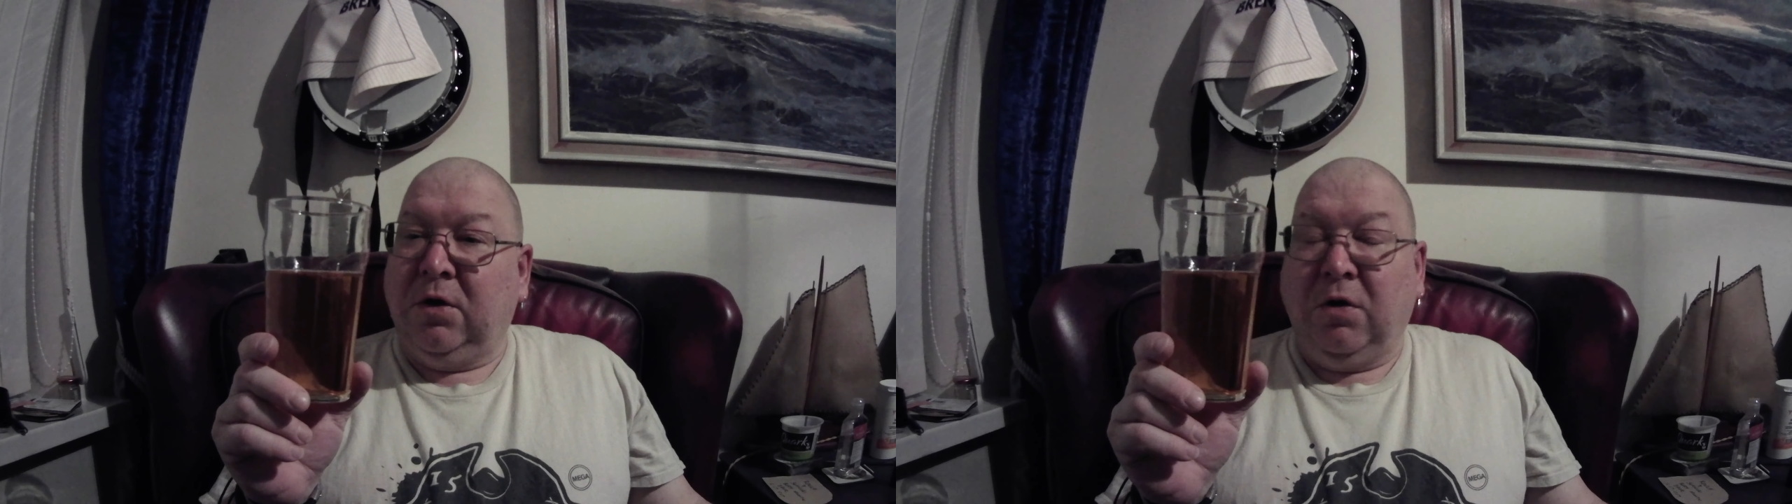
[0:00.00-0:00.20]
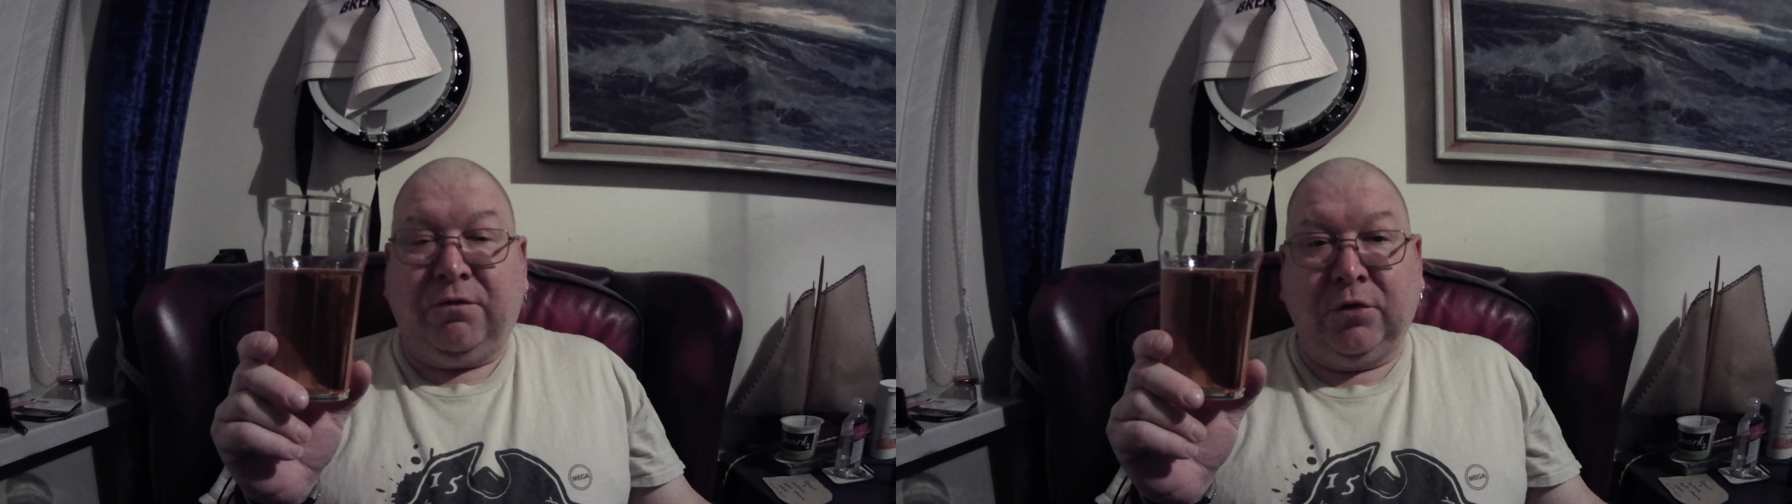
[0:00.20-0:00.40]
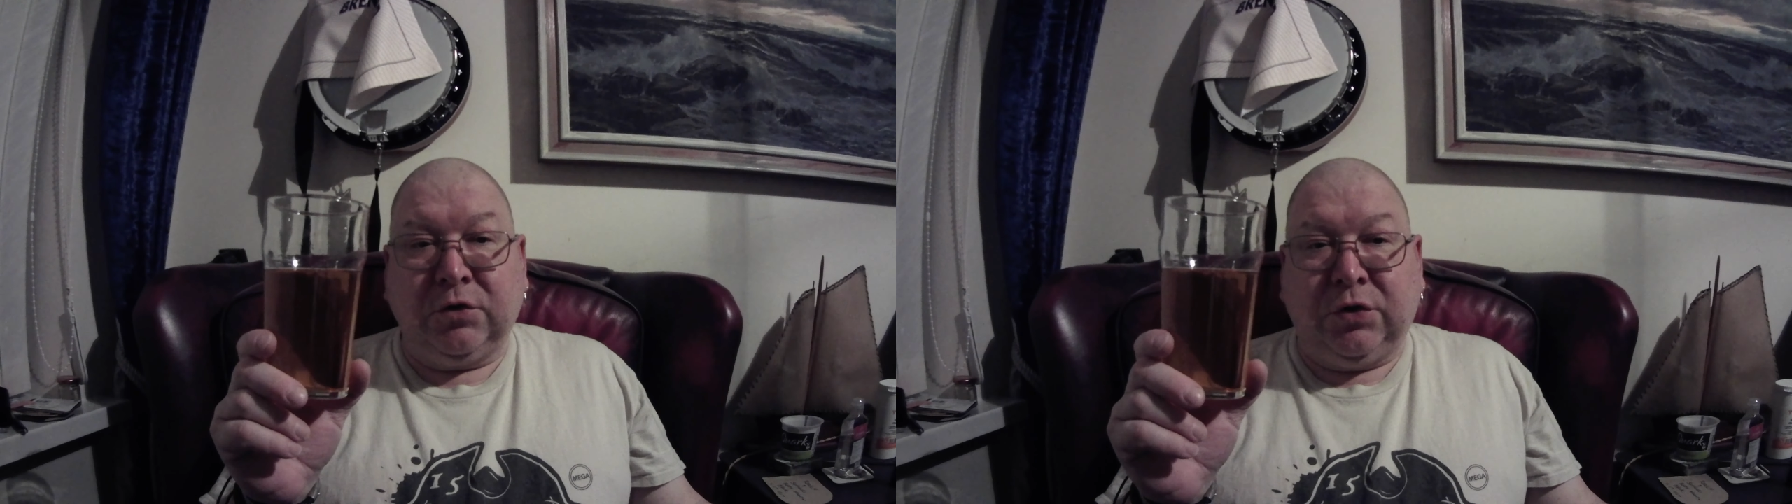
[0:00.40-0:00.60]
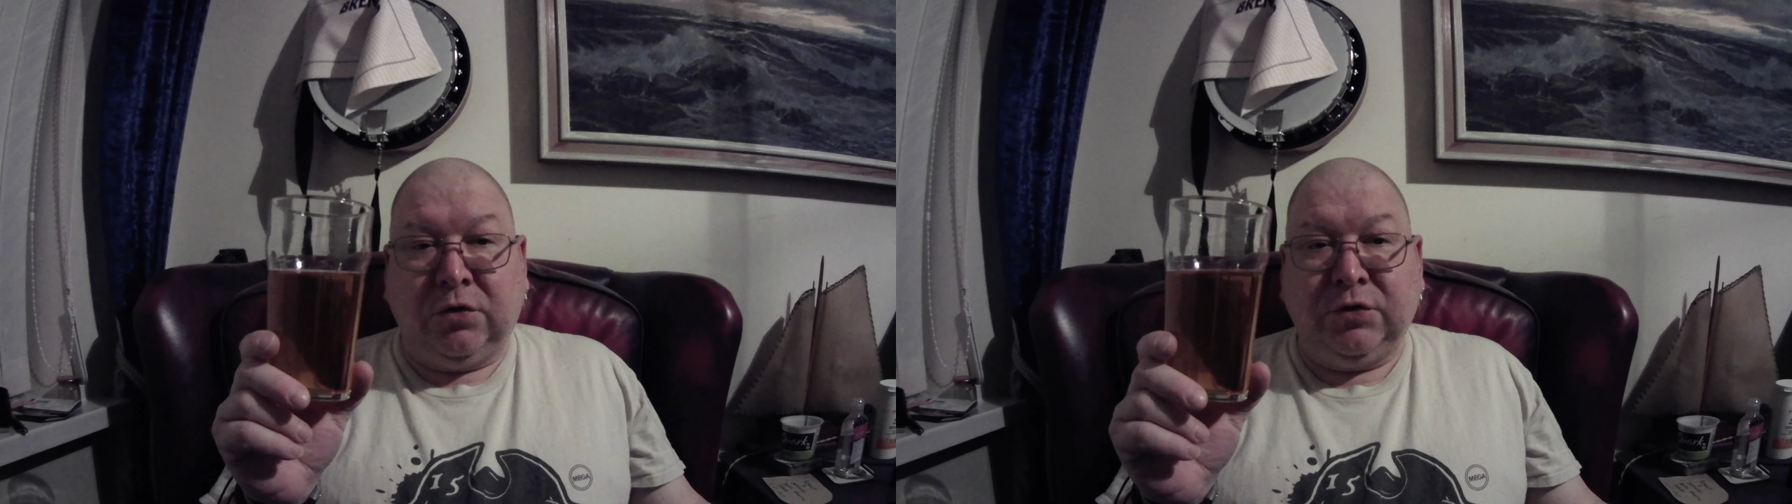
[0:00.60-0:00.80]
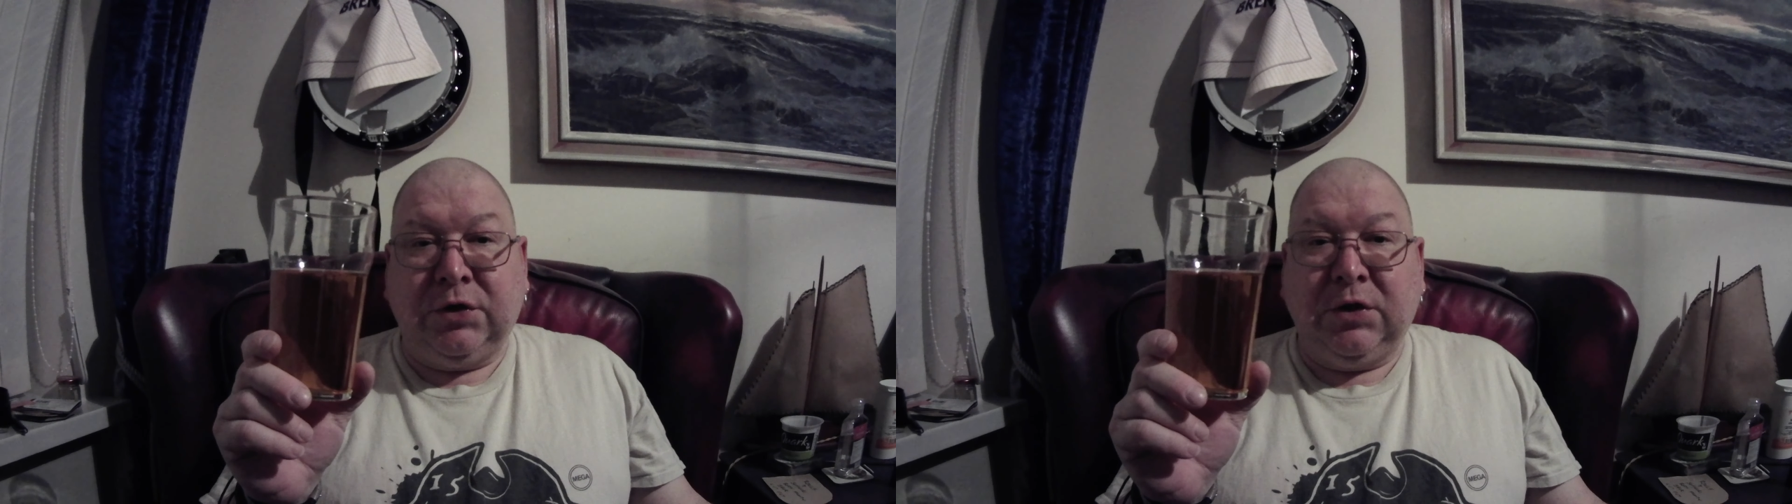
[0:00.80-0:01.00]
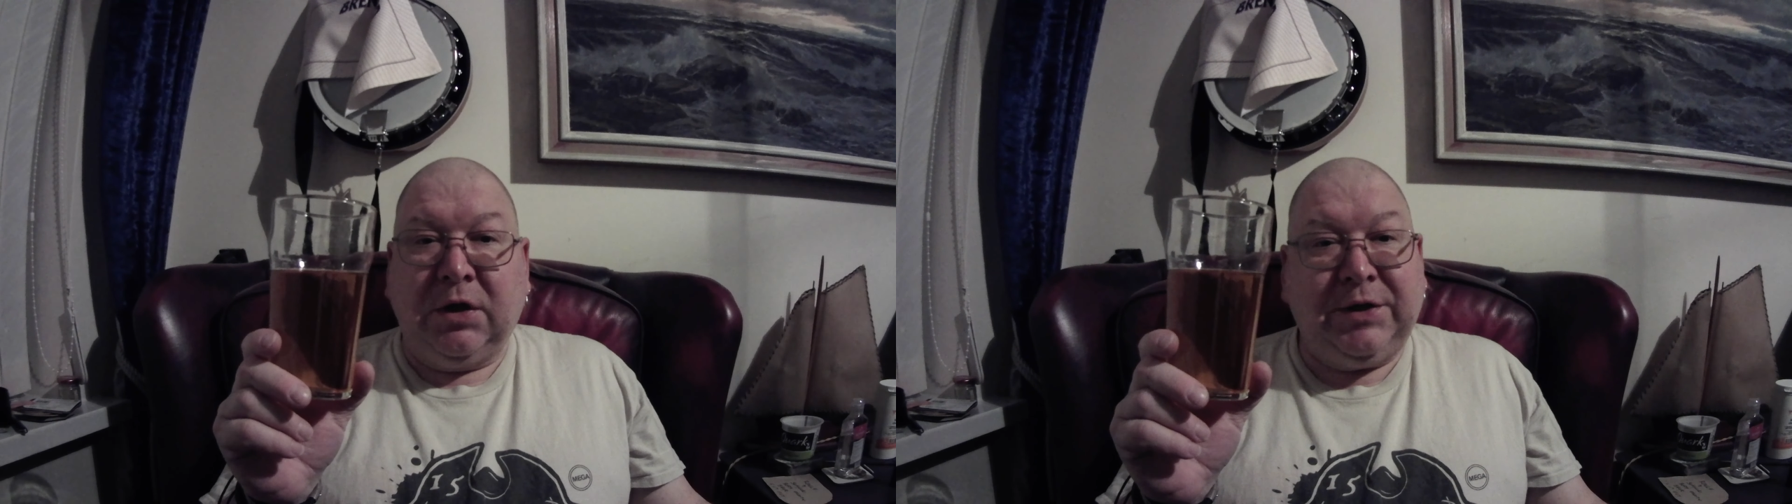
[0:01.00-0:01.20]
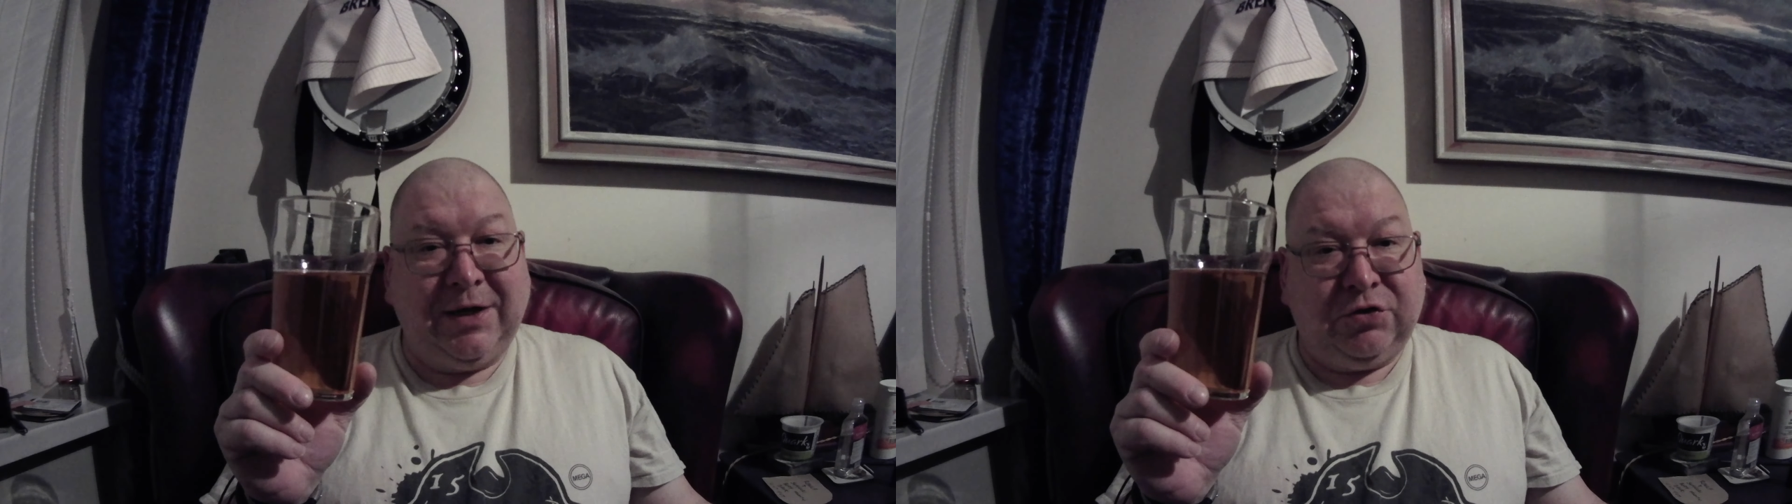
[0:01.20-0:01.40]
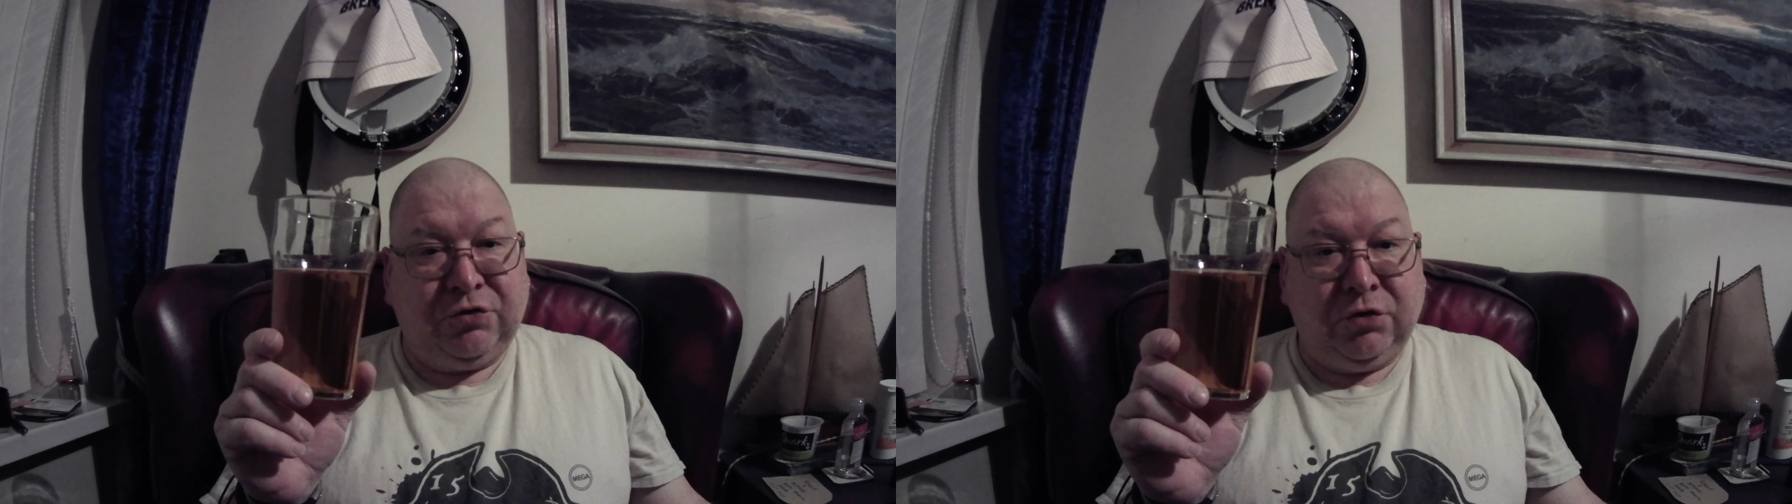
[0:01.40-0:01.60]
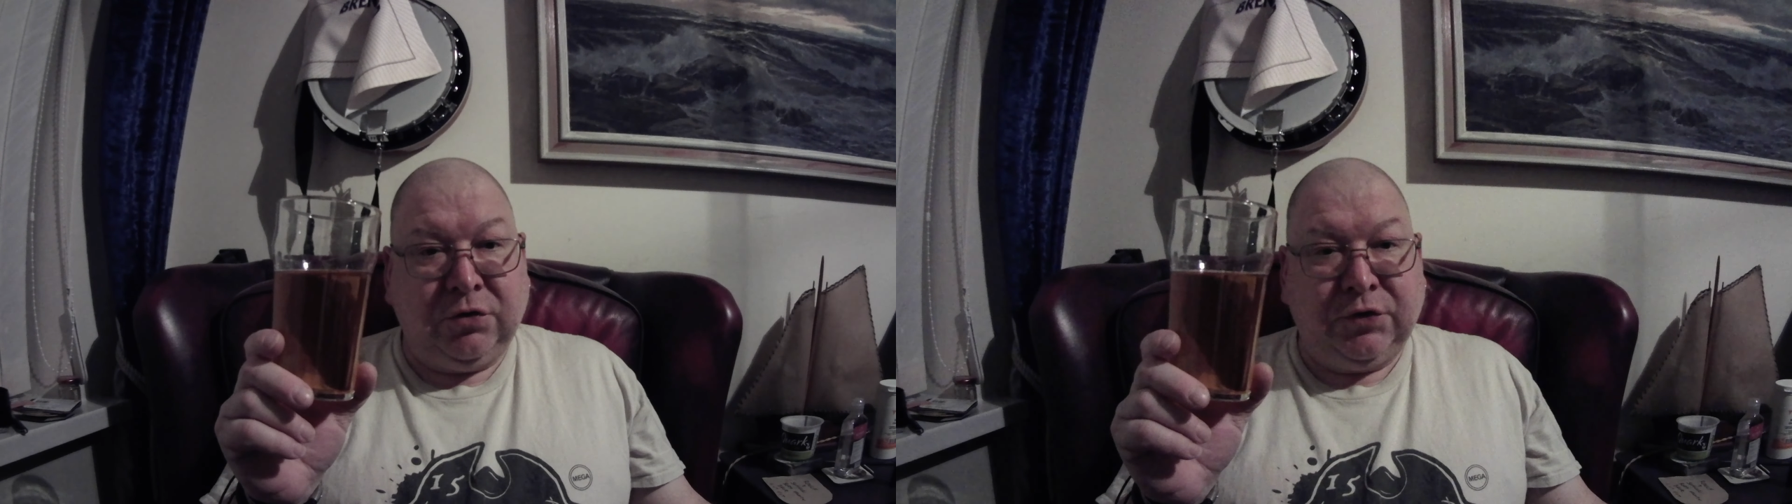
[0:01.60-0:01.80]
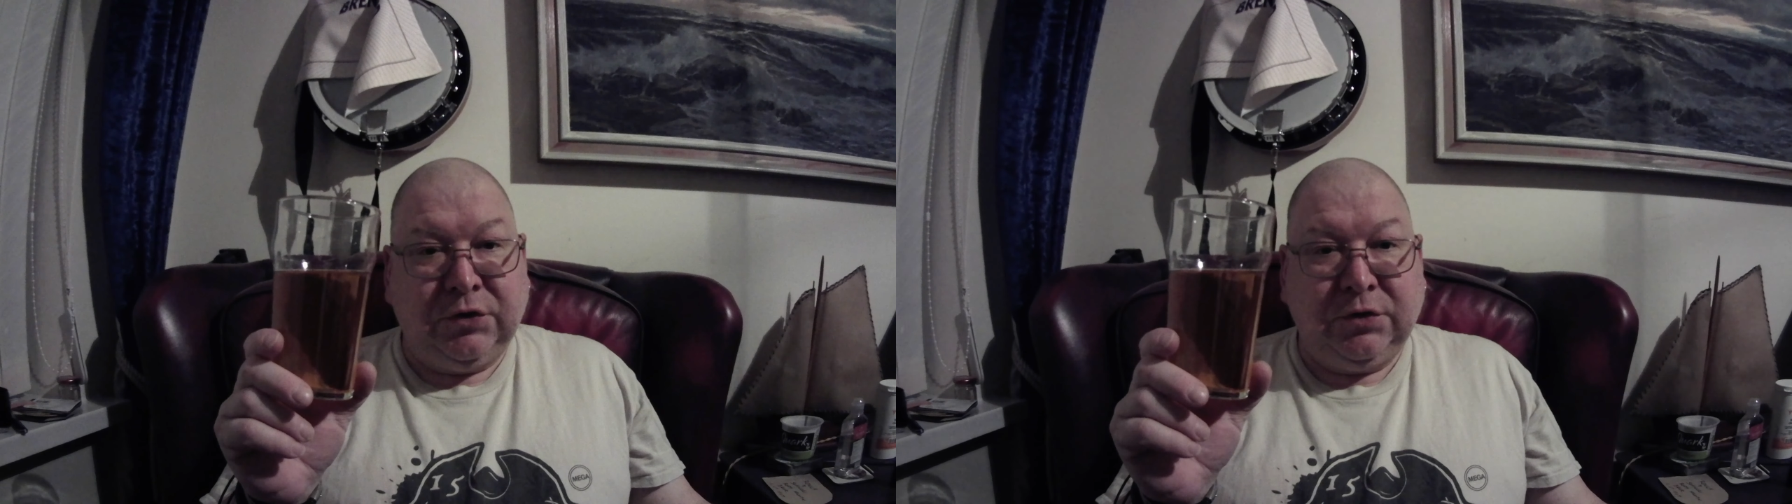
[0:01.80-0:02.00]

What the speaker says: fructose and dextrose.